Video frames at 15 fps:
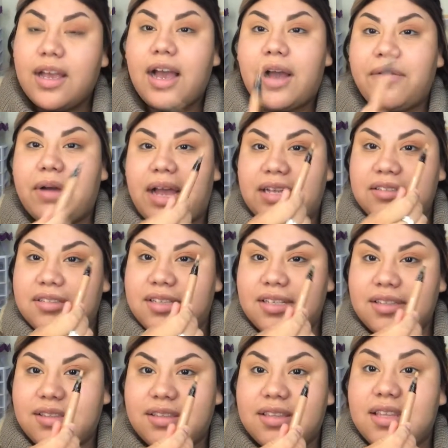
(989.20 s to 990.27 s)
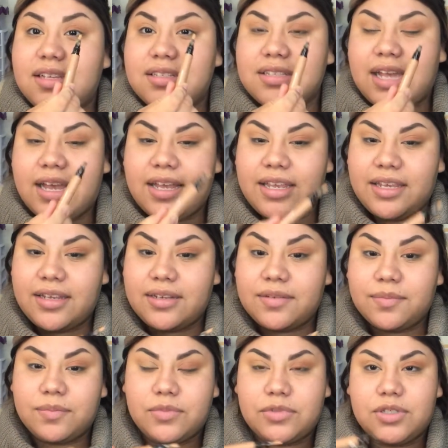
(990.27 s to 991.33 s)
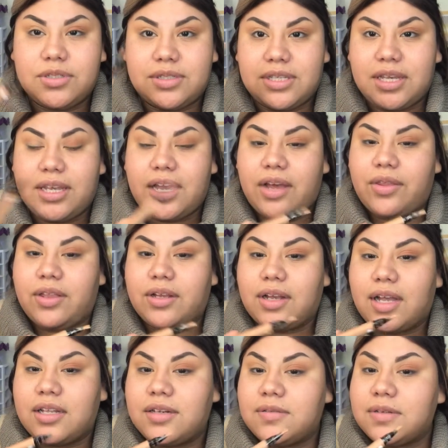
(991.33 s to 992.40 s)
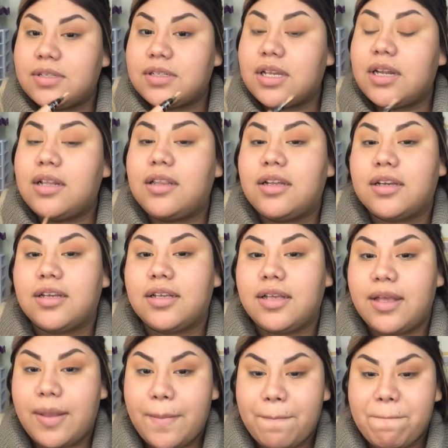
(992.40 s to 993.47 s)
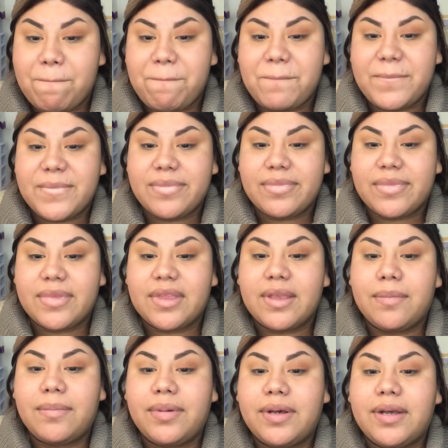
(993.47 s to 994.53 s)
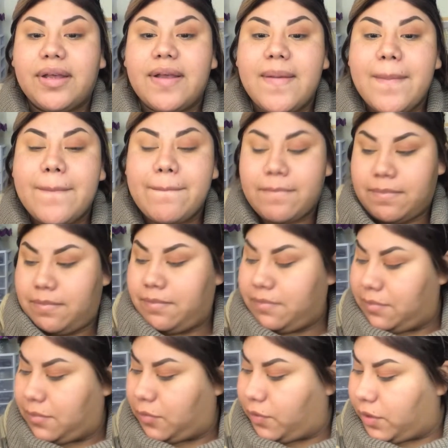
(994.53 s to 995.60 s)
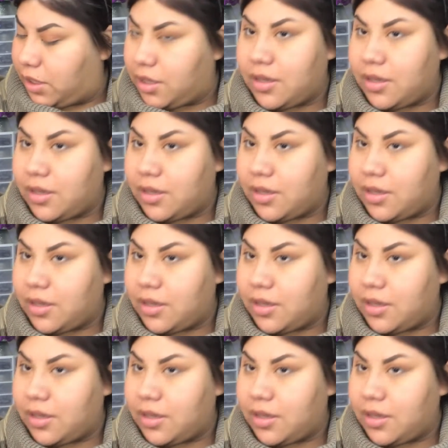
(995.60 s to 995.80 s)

Oh, I did this eye to see how the color was gonna look. But, uy.